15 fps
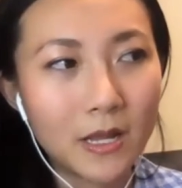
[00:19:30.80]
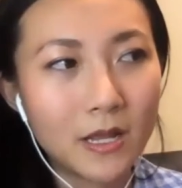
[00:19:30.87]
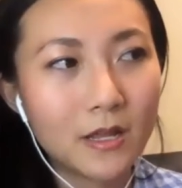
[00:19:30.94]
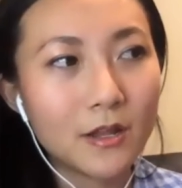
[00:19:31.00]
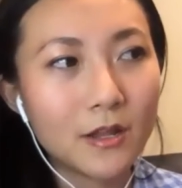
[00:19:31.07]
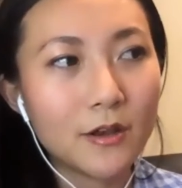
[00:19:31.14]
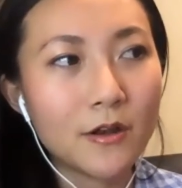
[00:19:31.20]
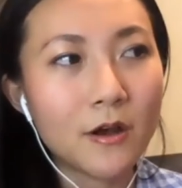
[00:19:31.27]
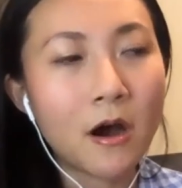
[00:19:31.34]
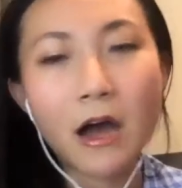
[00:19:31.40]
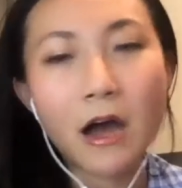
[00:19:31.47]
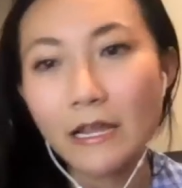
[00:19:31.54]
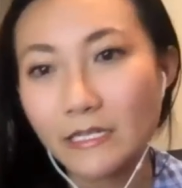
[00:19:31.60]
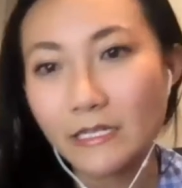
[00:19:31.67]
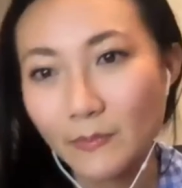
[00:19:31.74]

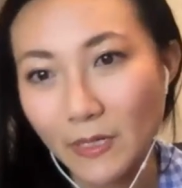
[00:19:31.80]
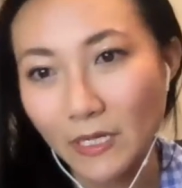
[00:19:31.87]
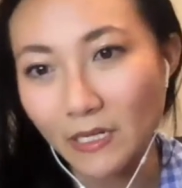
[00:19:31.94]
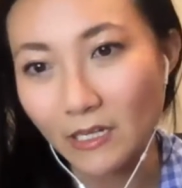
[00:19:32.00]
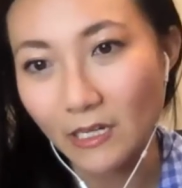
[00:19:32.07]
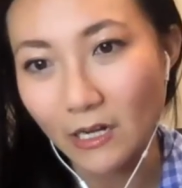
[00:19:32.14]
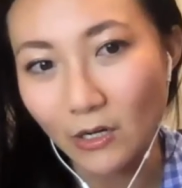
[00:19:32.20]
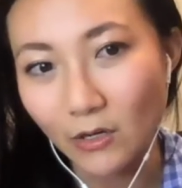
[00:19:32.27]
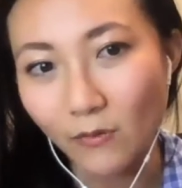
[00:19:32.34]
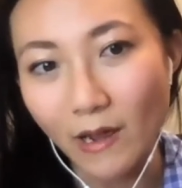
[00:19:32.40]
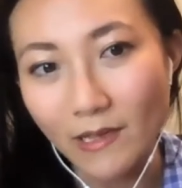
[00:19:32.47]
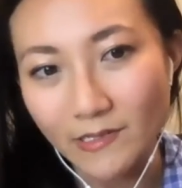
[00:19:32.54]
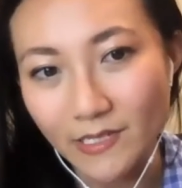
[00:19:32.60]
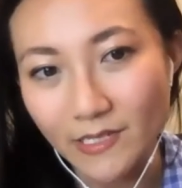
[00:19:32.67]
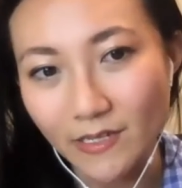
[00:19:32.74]
not be
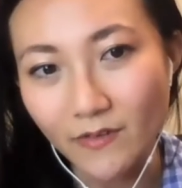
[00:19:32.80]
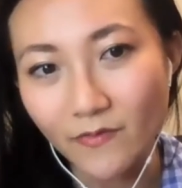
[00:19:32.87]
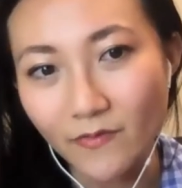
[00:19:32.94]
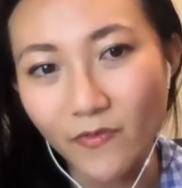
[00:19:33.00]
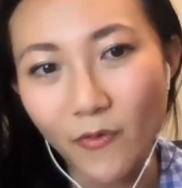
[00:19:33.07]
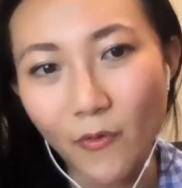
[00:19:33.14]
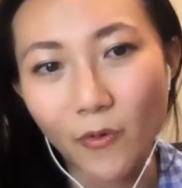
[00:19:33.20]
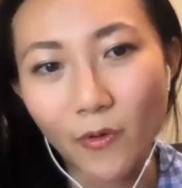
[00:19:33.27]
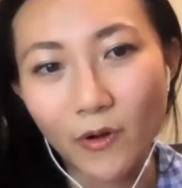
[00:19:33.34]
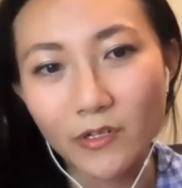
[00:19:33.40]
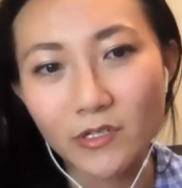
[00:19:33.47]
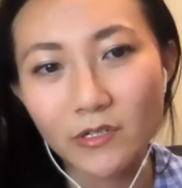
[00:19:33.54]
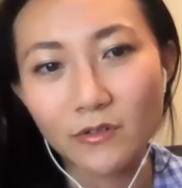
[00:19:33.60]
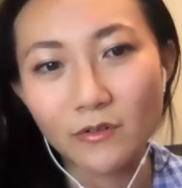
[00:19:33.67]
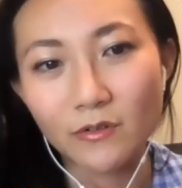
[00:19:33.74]
aggressive or
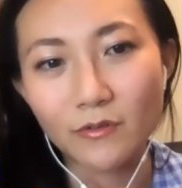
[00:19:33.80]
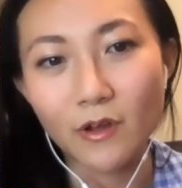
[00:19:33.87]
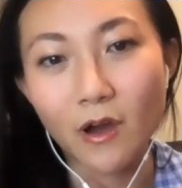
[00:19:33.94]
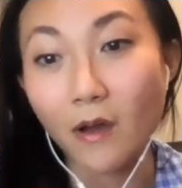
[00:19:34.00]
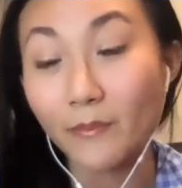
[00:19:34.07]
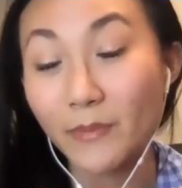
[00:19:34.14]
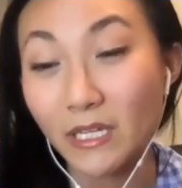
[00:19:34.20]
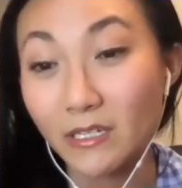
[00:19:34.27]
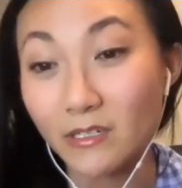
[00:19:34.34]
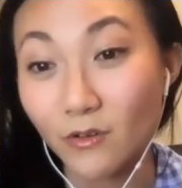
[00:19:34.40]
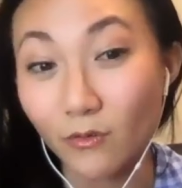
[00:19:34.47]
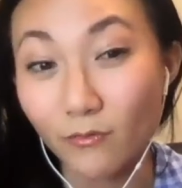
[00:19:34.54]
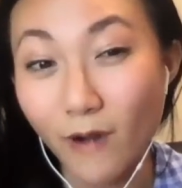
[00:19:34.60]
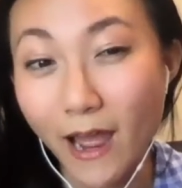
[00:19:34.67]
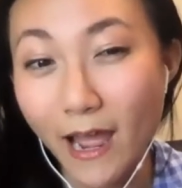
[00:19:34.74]
to not be
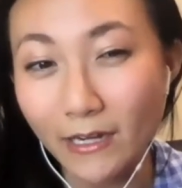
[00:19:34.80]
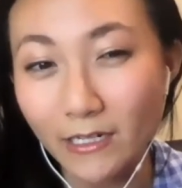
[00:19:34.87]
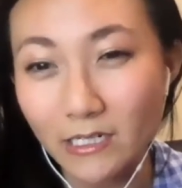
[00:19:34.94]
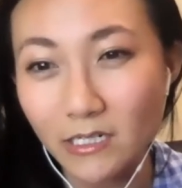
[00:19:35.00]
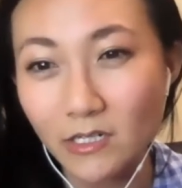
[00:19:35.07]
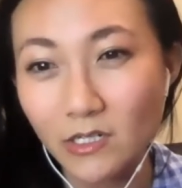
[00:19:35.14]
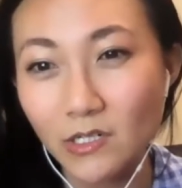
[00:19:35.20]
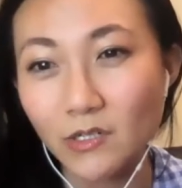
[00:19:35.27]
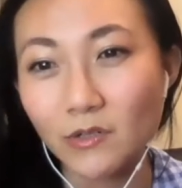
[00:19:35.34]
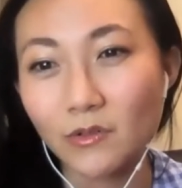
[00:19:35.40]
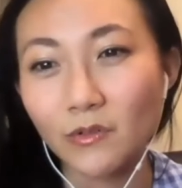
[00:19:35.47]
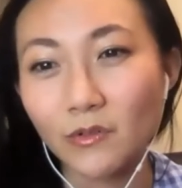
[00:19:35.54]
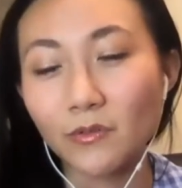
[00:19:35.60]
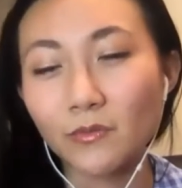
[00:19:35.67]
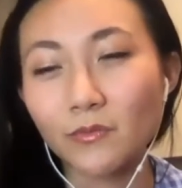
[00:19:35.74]
direct,
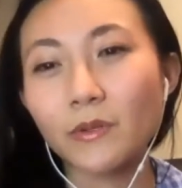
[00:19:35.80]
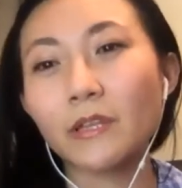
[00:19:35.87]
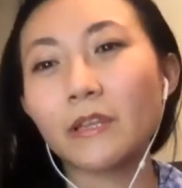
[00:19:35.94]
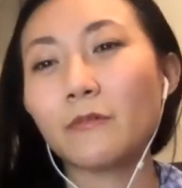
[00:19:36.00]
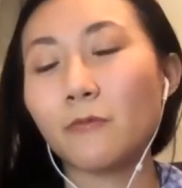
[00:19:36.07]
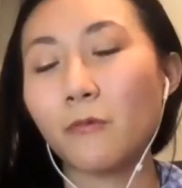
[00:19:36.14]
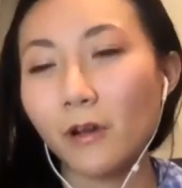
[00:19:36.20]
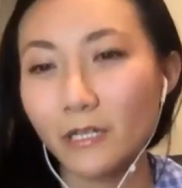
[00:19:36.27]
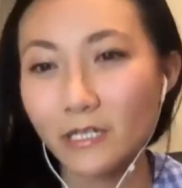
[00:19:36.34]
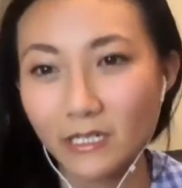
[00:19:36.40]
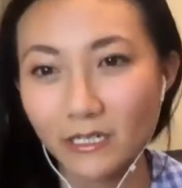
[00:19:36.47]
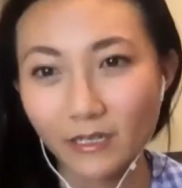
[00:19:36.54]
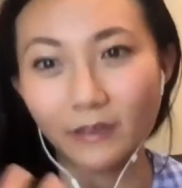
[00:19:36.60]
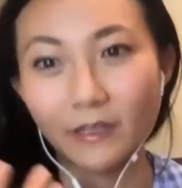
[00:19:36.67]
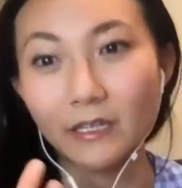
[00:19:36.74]
to really want
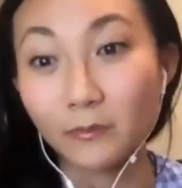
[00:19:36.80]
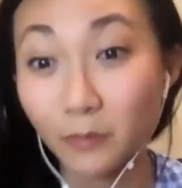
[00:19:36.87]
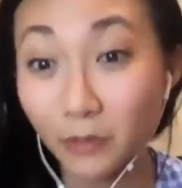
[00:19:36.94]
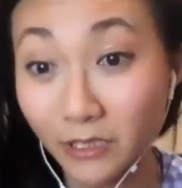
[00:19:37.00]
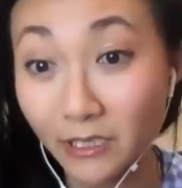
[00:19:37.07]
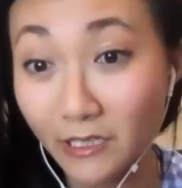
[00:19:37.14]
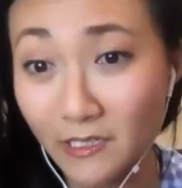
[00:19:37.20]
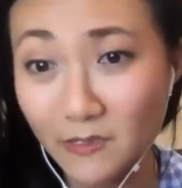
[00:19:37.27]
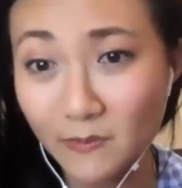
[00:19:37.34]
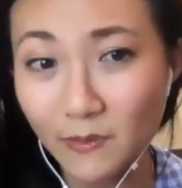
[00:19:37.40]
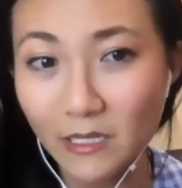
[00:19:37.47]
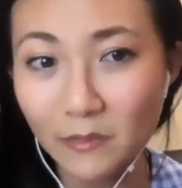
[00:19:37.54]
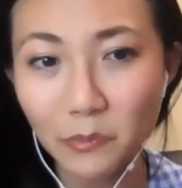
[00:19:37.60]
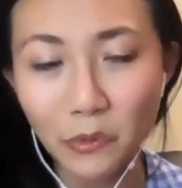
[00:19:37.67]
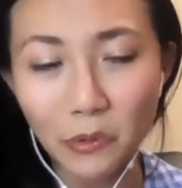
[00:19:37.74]
to like please
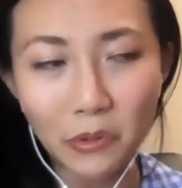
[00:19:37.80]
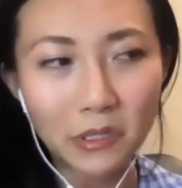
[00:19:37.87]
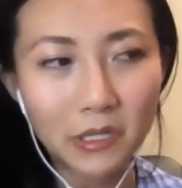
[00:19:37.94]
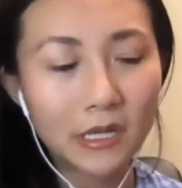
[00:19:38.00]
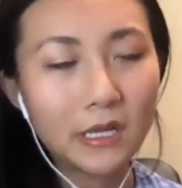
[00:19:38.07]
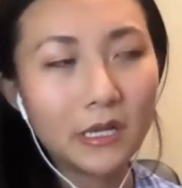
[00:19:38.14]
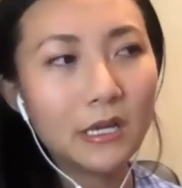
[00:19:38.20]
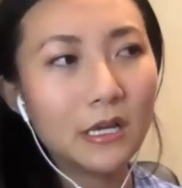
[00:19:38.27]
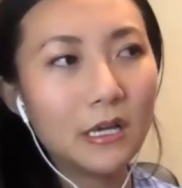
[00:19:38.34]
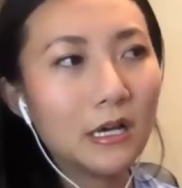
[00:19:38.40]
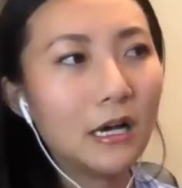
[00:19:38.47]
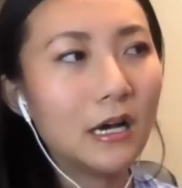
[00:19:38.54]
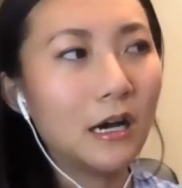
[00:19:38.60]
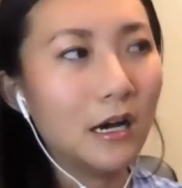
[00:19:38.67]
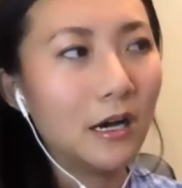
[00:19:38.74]
people.
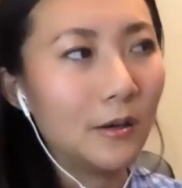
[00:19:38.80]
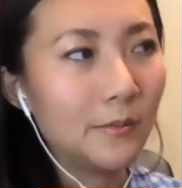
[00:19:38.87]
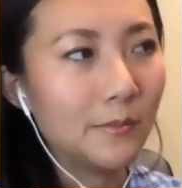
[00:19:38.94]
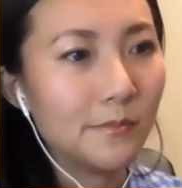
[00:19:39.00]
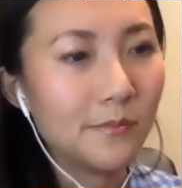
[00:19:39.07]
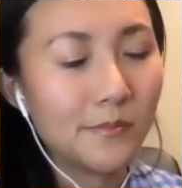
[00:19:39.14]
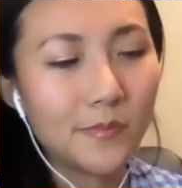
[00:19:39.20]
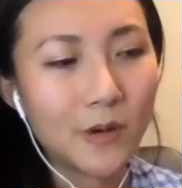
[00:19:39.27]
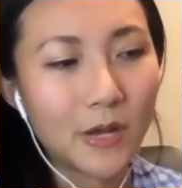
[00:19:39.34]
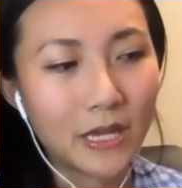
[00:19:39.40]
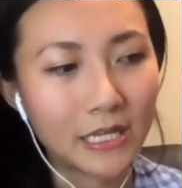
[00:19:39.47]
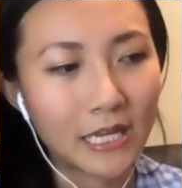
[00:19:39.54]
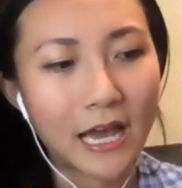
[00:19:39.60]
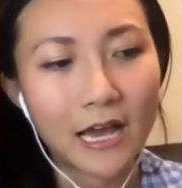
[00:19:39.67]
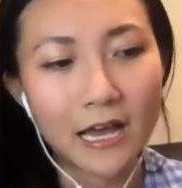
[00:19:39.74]
But
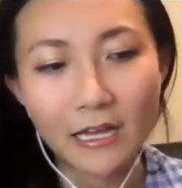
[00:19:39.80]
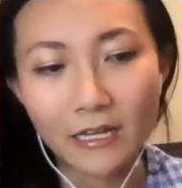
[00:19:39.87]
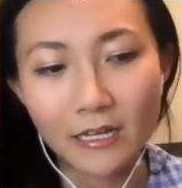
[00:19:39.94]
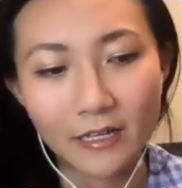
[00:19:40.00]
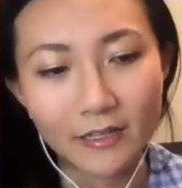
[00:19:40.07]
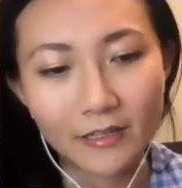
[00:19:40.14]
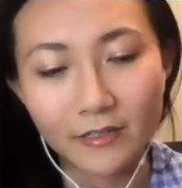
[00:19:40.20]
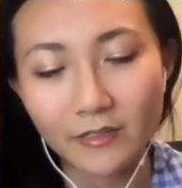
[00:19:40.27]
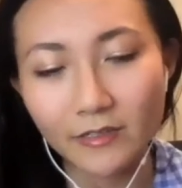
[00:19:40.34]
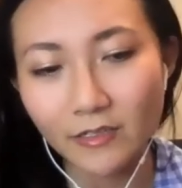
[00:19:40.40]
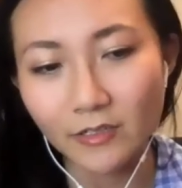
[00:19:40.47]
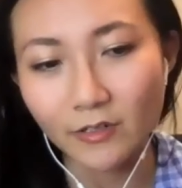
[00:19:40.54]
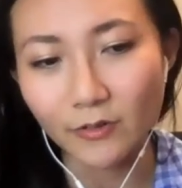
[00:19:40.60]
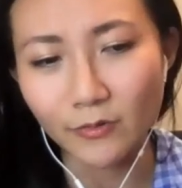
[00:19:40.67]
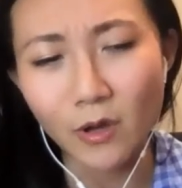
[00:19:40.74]
yeah,
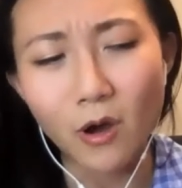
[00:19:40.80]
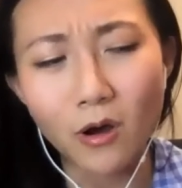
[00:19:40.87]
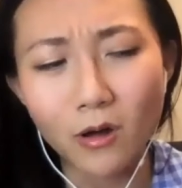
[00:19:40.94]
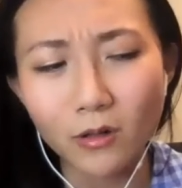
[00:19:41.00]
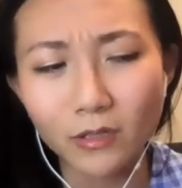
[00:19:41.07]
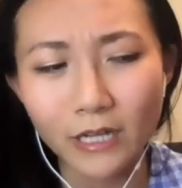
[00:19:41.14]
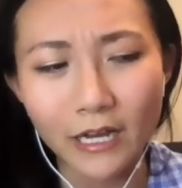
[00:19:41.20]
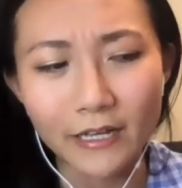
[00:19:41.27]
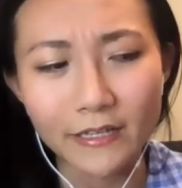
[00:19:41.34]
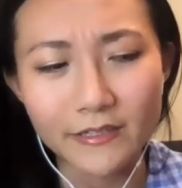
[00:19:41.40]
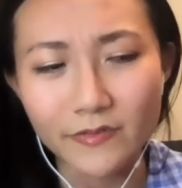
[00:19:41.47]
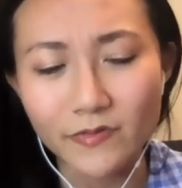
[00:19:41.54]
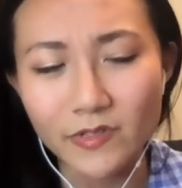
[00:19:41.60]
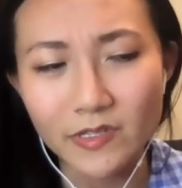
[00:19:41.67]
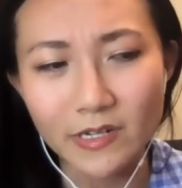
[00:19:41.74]
all kinds
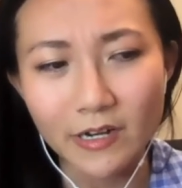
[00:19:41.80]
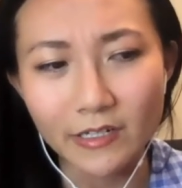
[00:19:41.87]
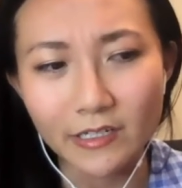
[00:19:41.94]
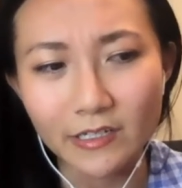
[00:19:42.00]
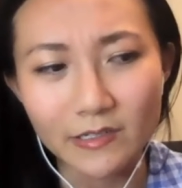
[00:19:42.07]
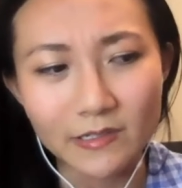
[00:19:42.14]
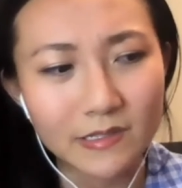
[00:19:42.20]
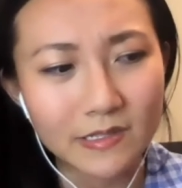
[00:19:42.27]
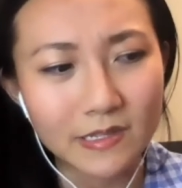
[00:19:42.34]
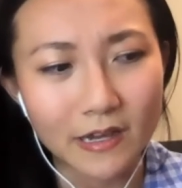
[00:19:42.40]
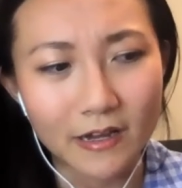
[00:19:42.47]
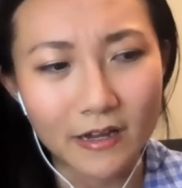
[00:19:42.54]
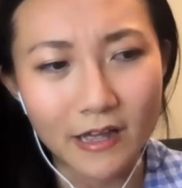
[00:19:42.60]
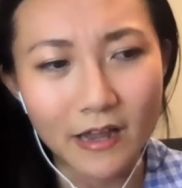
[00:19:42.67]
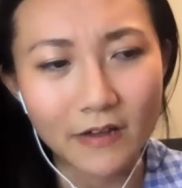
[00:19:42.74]
of studies,
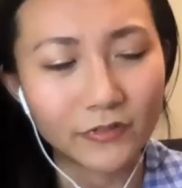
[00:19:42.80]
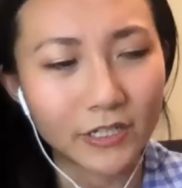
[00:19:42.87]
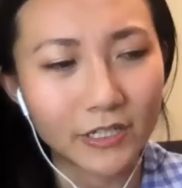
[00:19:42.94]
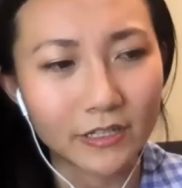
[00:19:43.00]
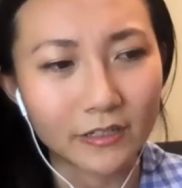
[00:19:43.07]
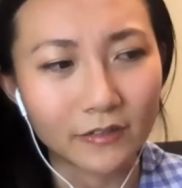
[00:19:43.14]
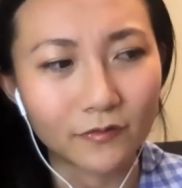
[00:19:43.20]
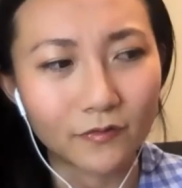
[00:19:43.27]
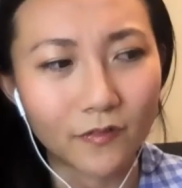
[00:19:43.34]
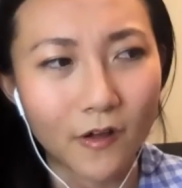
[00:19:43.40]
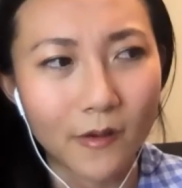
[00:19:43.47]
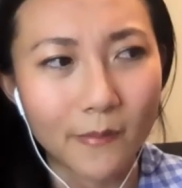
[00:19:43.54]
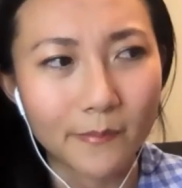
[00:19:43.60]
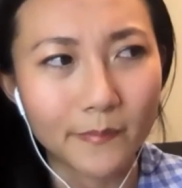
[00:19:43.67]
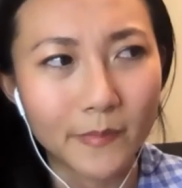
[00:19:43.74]
everything
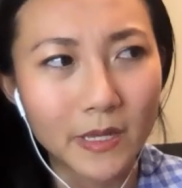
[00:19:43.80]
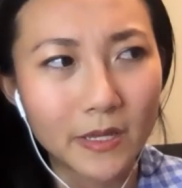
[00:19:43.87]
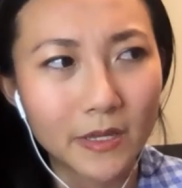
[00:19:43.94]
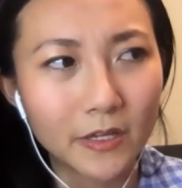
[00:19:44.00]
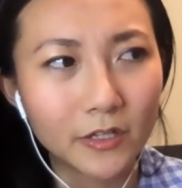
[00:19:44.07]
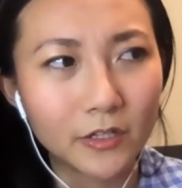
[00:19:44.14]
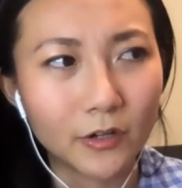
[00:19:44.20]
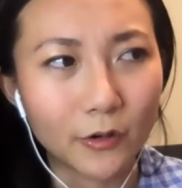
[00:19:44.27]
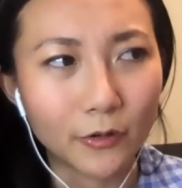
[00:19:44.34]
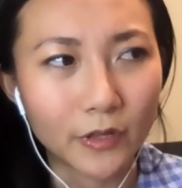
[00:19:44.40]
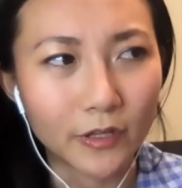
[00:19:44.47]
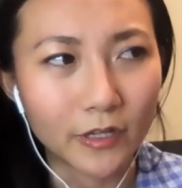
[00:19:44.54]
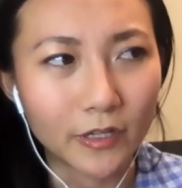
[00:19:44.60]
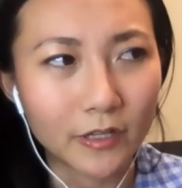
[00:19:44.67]
from, the